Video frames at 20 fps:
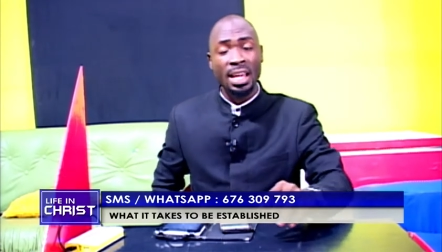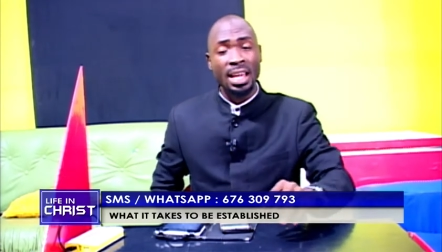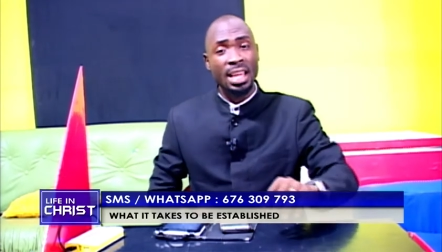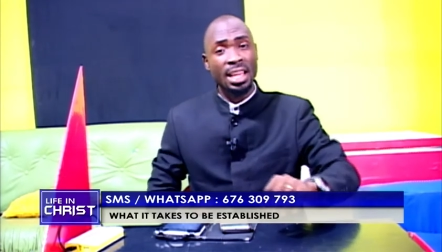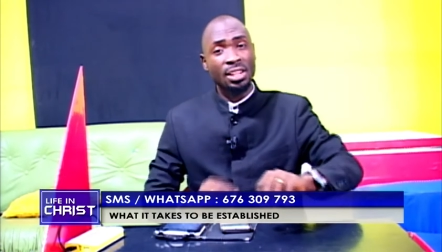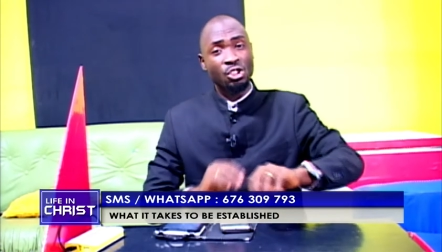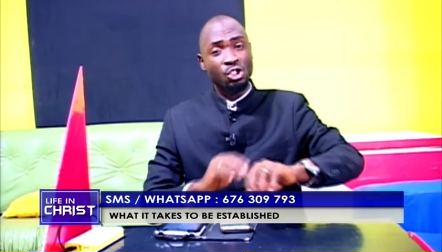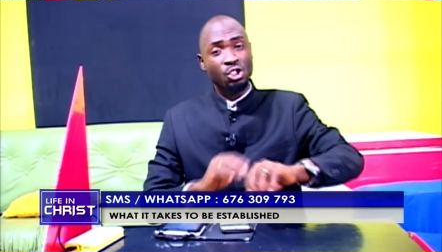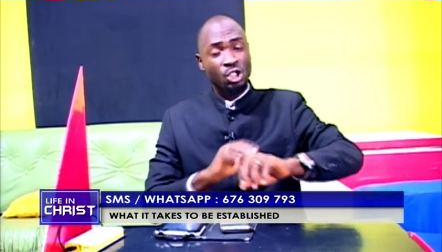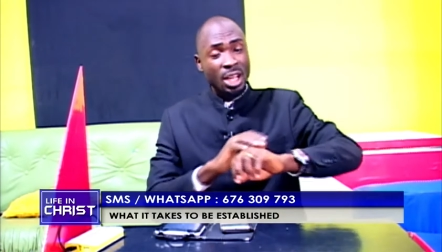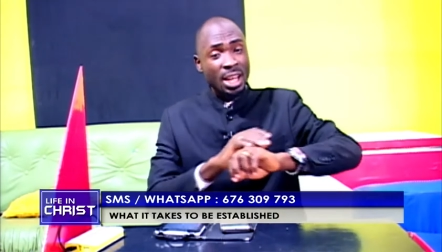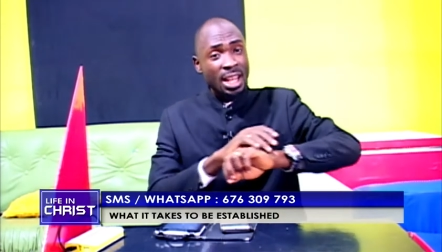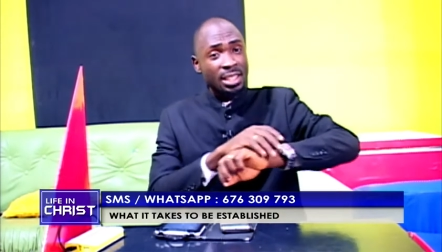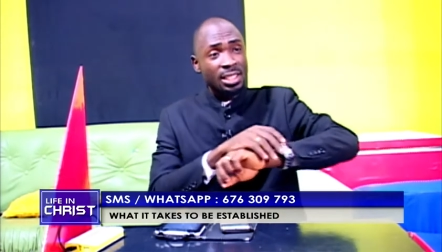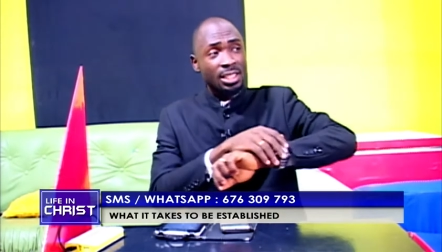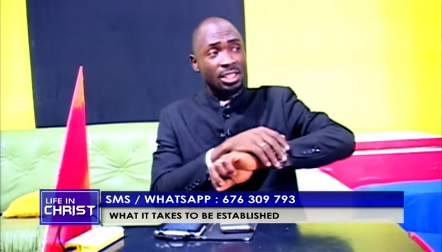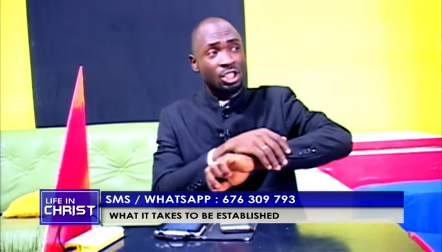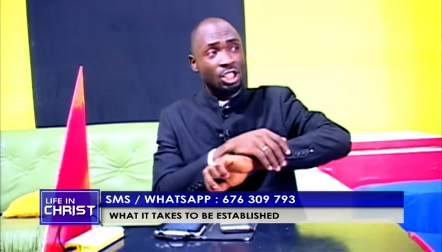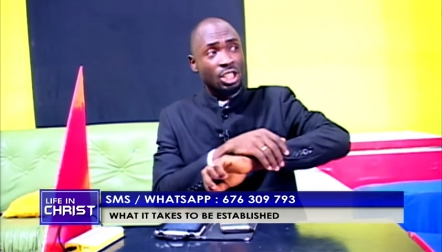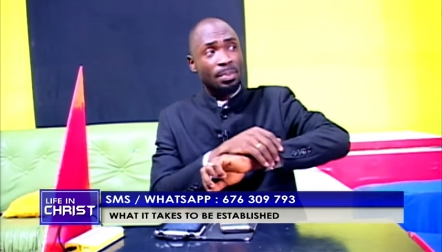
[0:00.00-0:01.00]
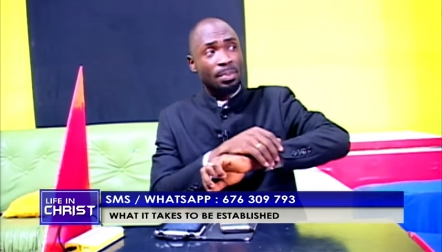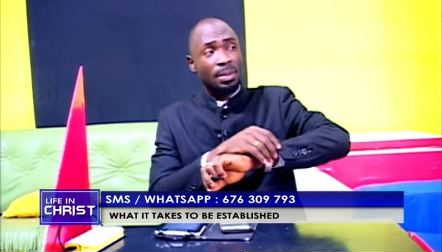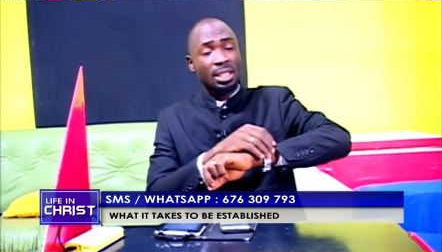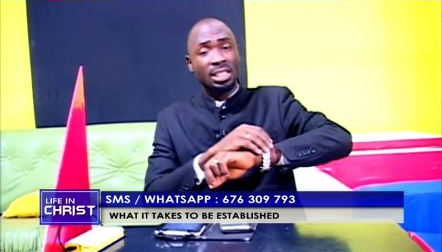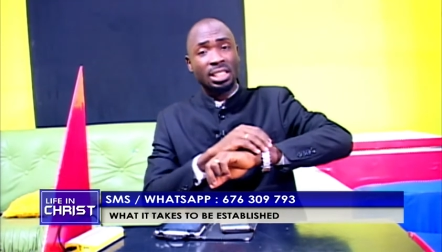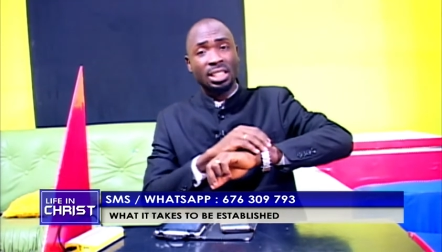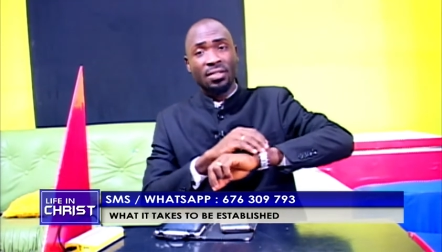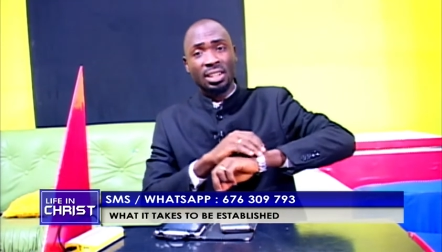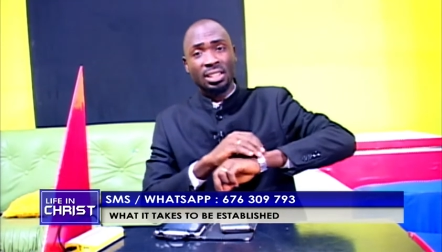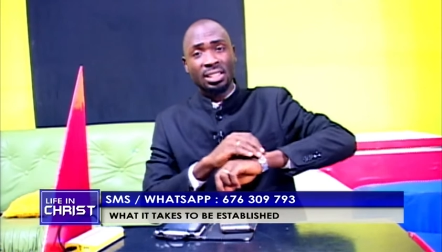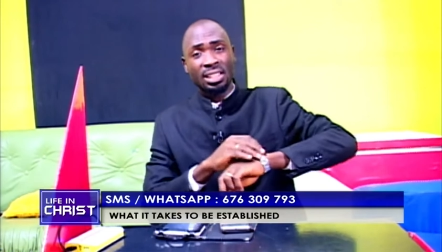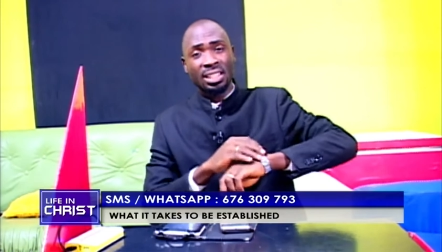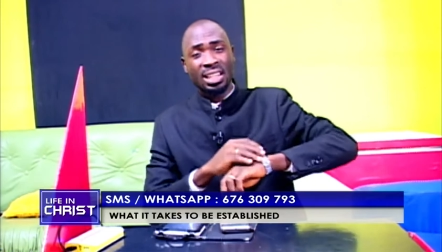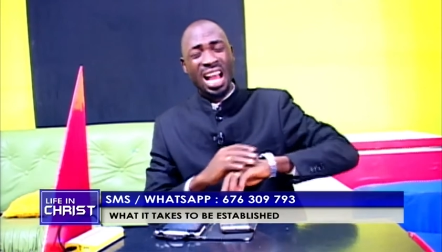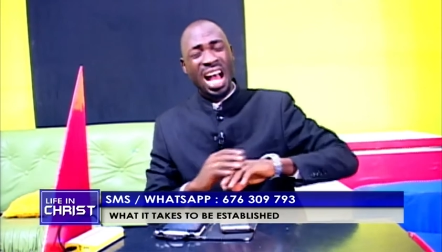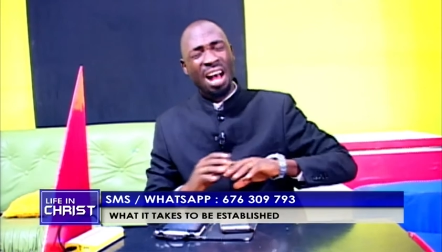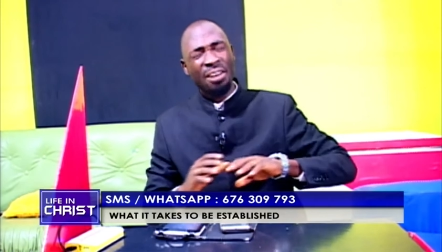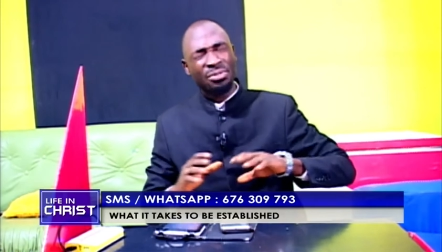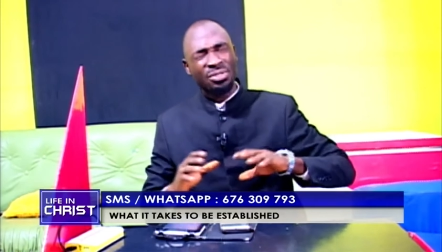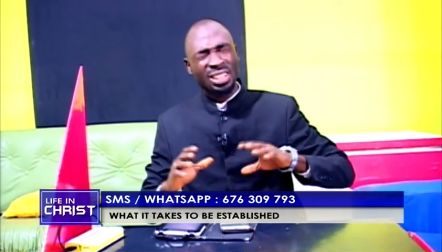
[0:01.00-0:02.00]
In Genesis chapter 17,
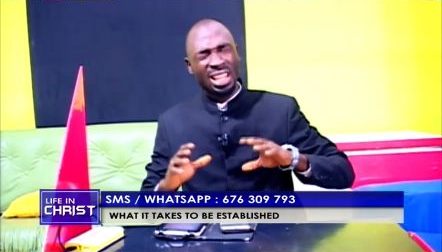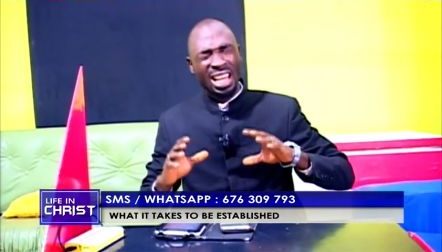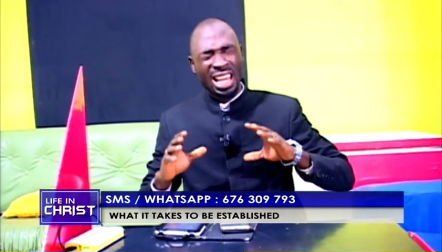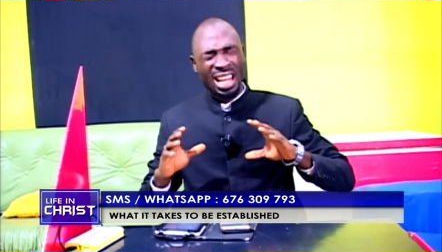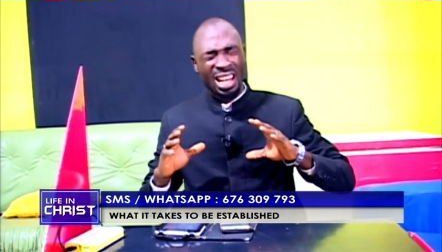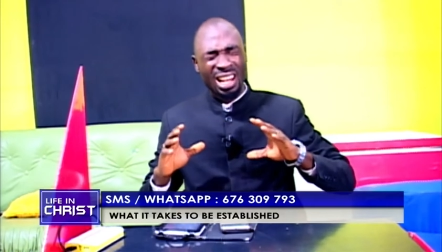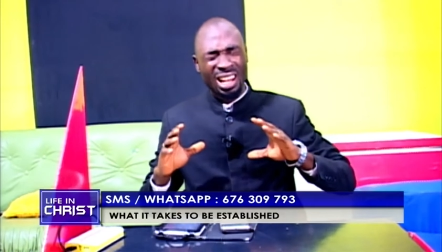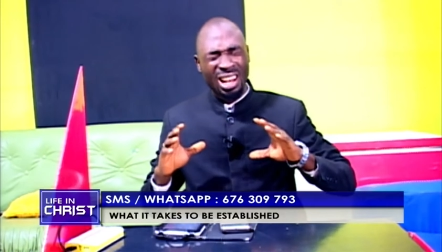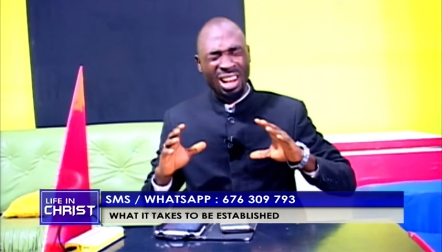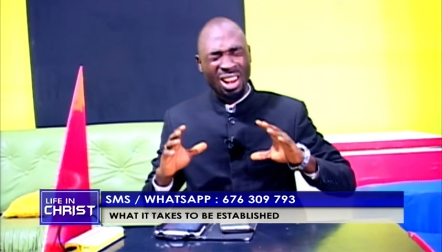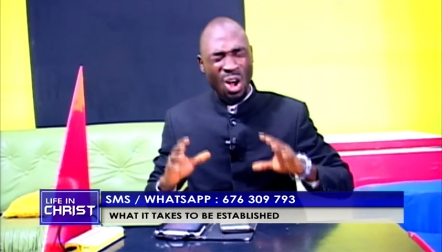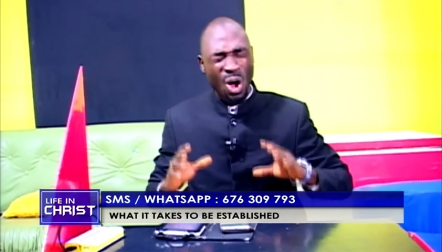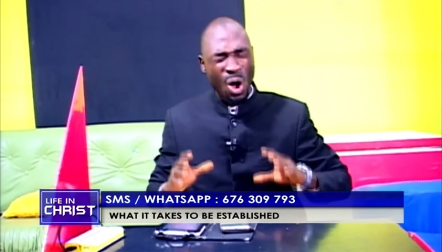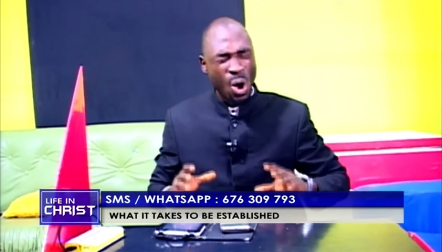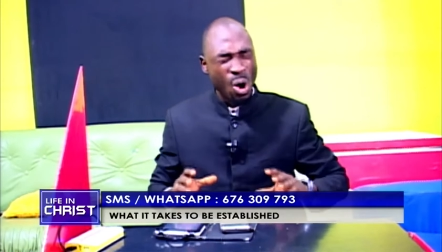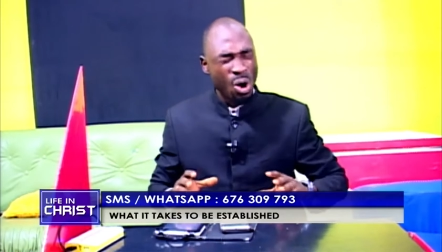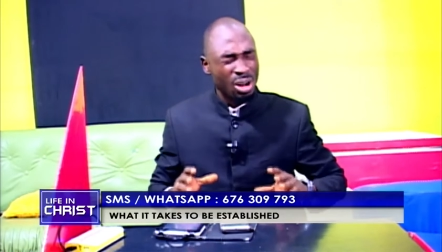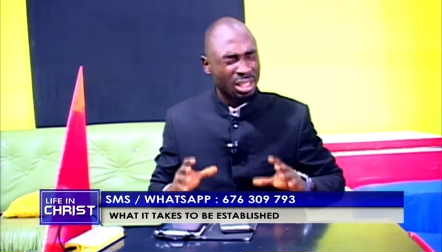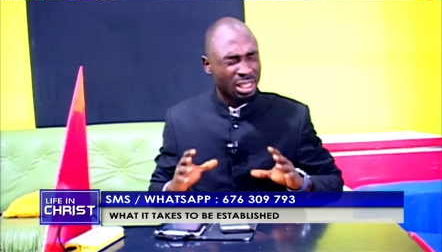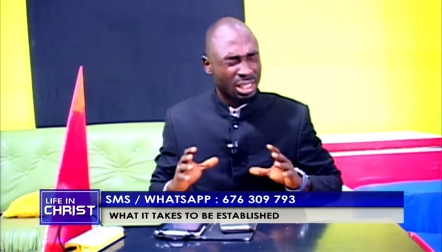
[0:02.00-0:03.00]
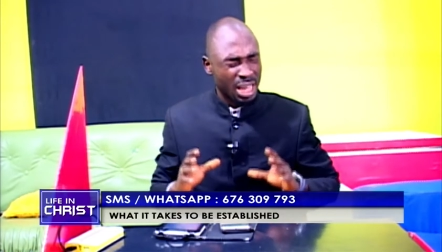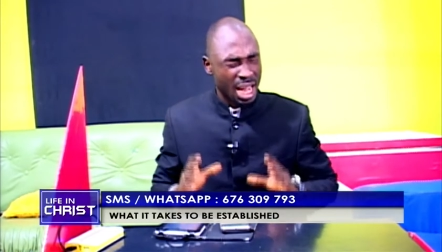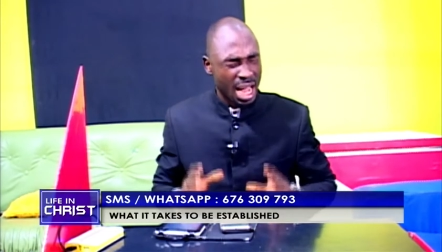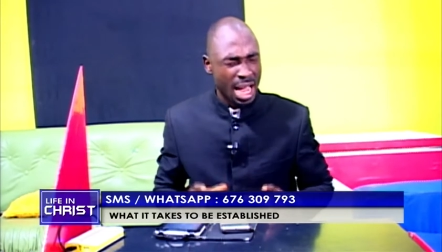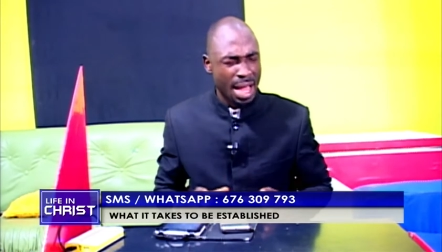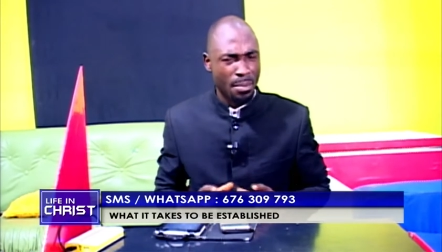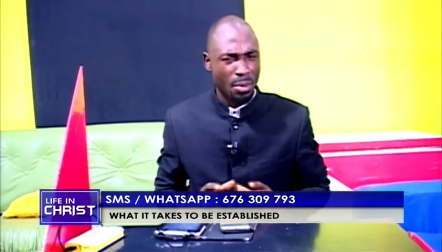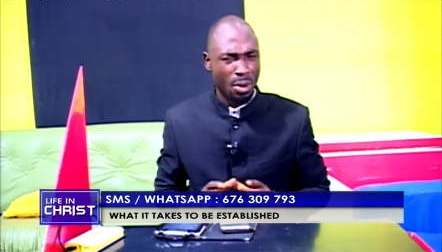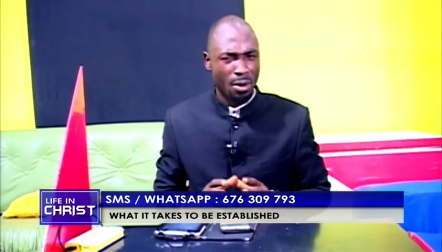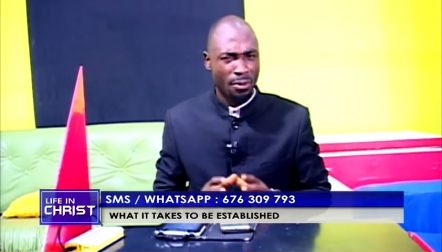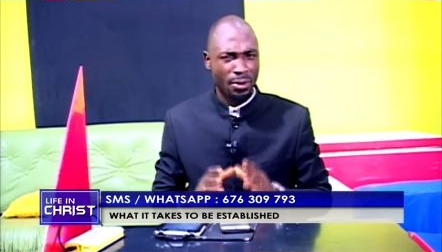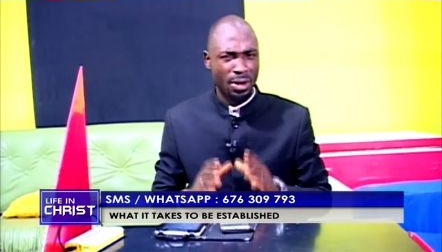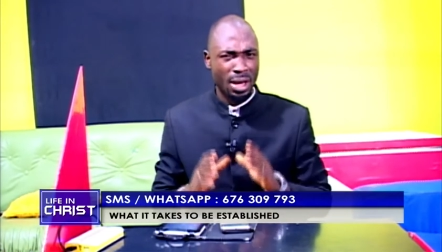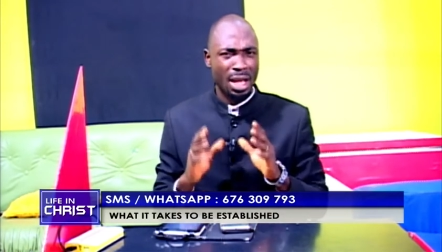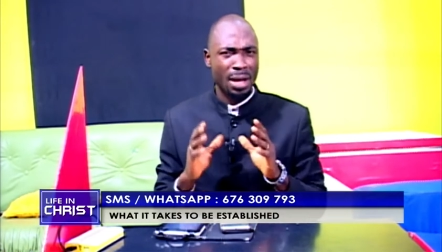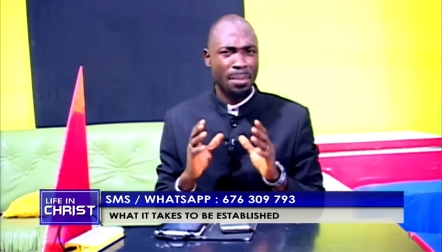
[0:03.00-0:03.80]
after a long time of